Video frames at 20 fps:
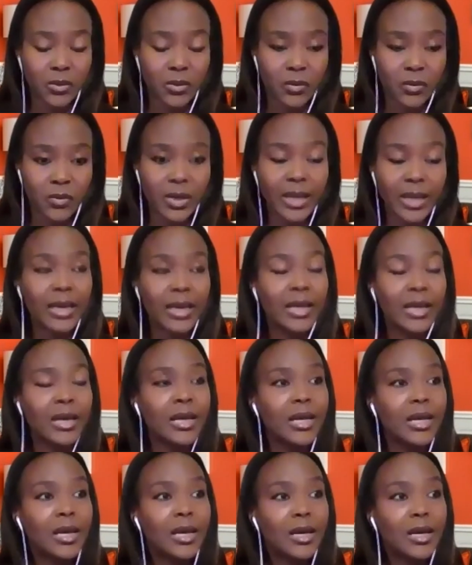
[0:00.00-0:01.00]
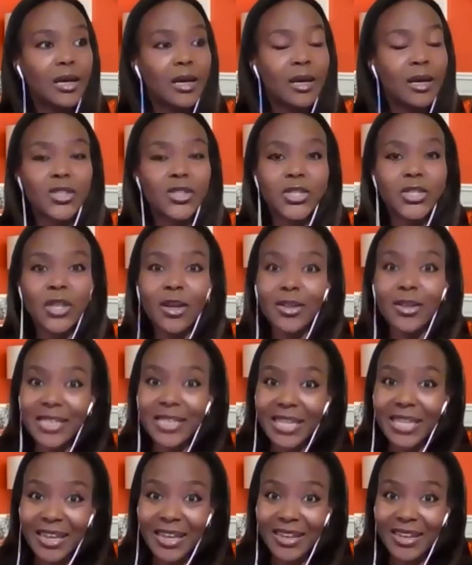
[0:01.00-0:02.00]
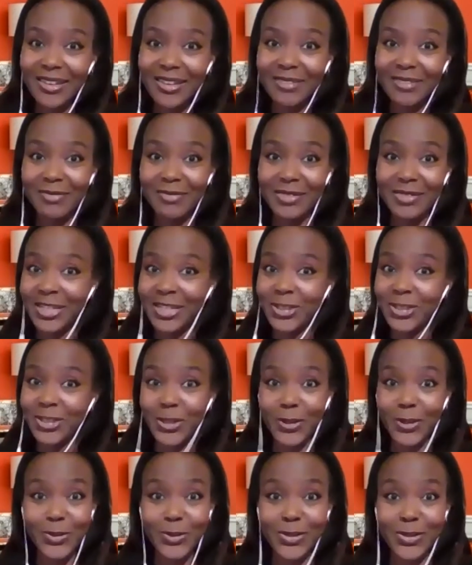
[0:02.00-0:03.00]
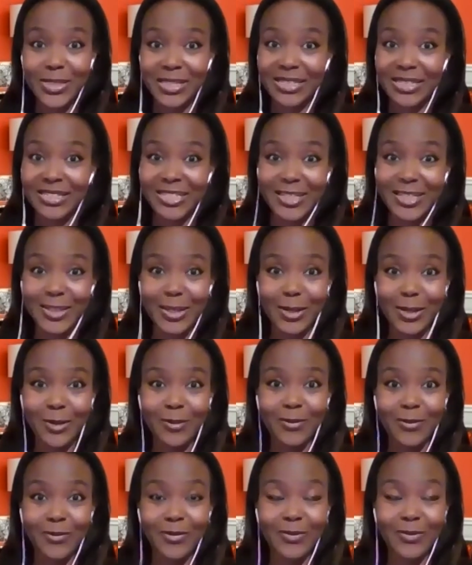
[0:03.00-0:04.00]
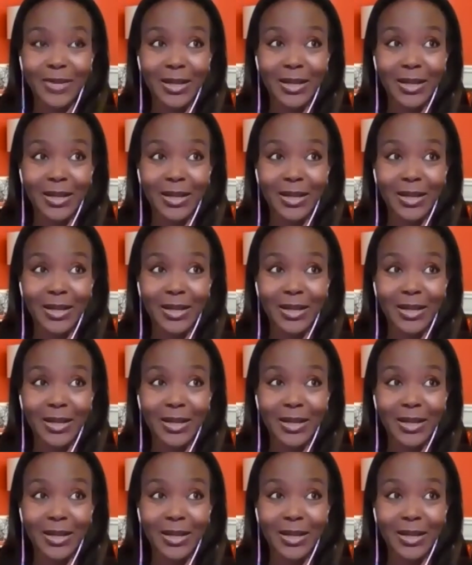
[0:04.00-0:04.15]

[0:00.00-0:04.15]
career, uh, childcare issues, and you know,